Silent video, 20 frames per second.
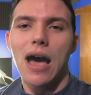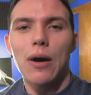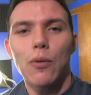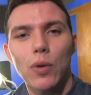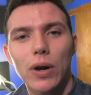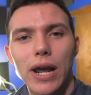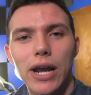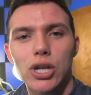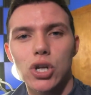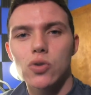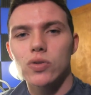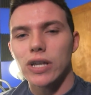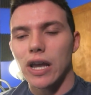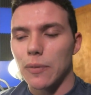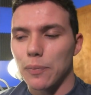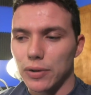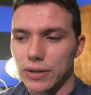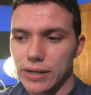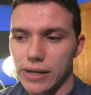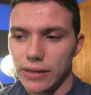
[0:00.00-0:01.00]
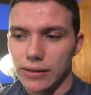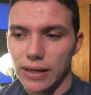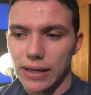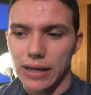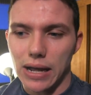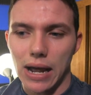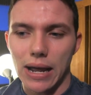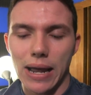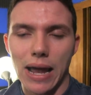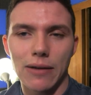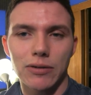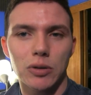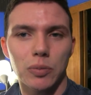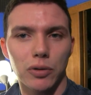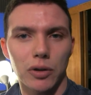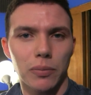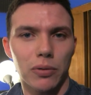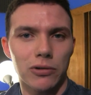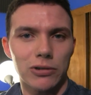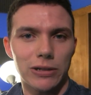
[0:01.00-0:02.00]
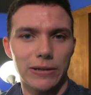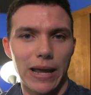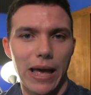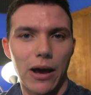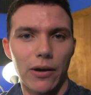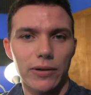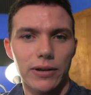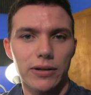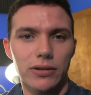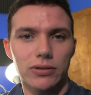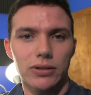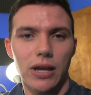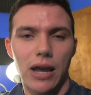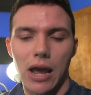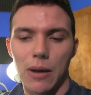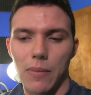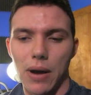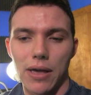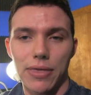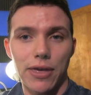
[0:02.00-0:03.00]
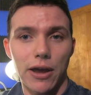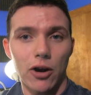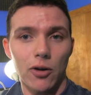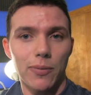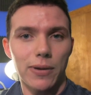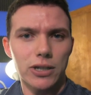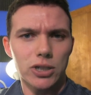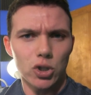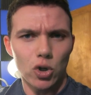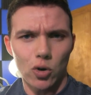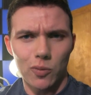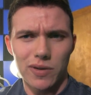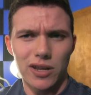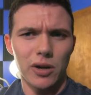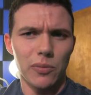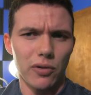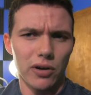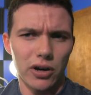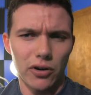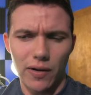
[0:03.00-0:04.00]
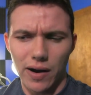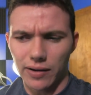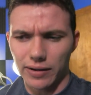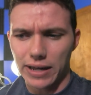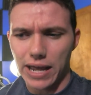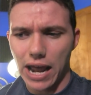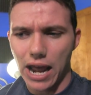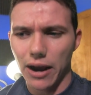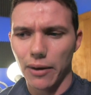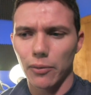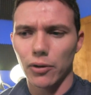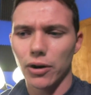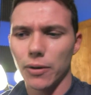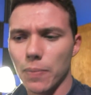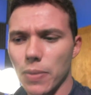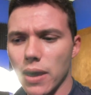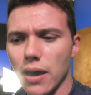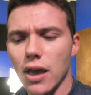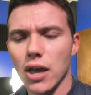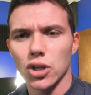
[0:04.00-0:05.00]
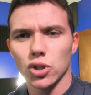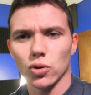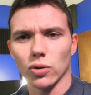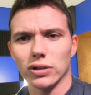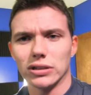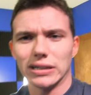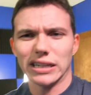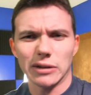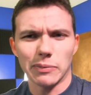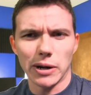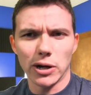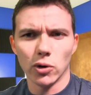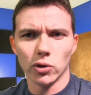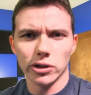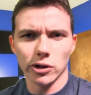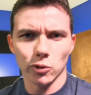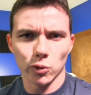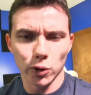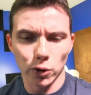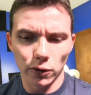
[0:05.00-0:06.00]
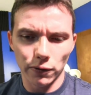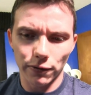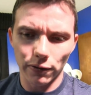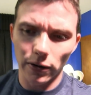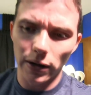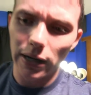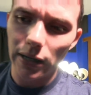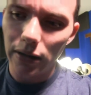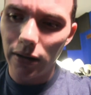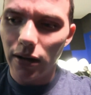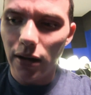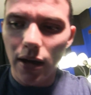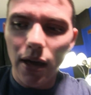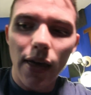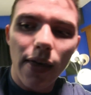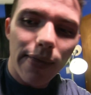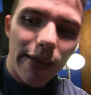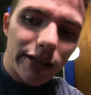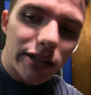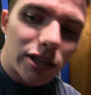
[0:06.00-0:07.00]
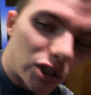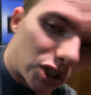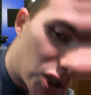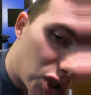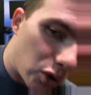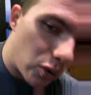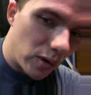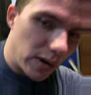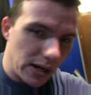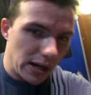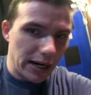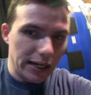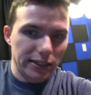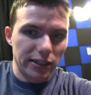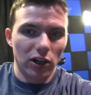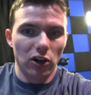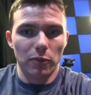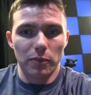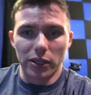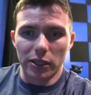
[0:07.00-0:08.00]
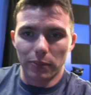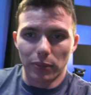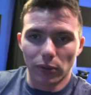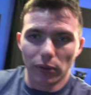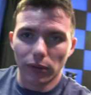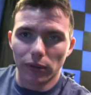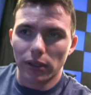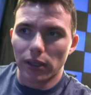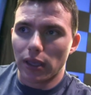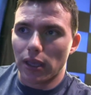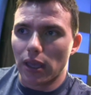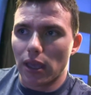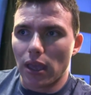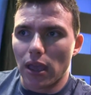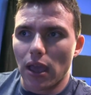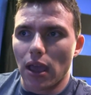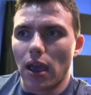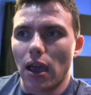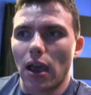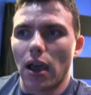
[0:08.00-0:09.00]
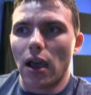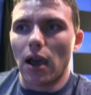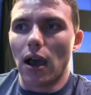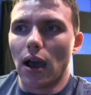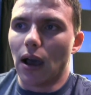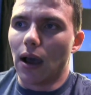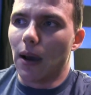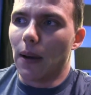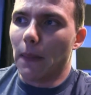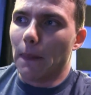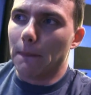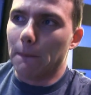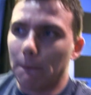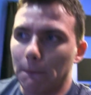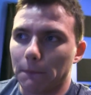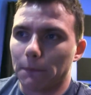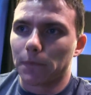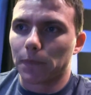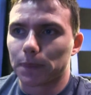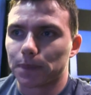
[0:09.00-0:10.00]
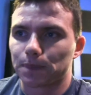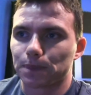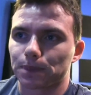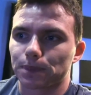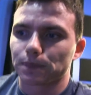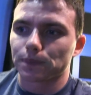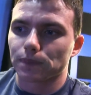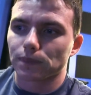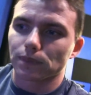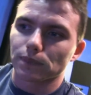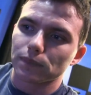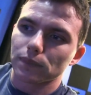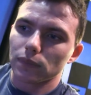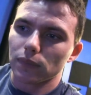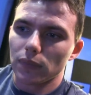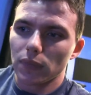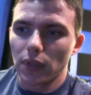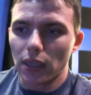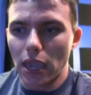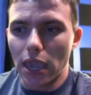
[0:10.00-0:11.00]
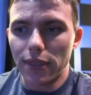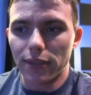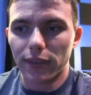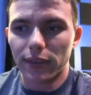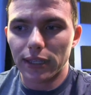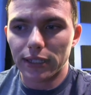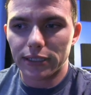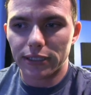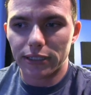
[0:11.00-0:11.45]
what I do is I pretend like I have split personalities, and my therapist told me to bring around a camera, so it's like my only real friend. That's the story I tell people. And then they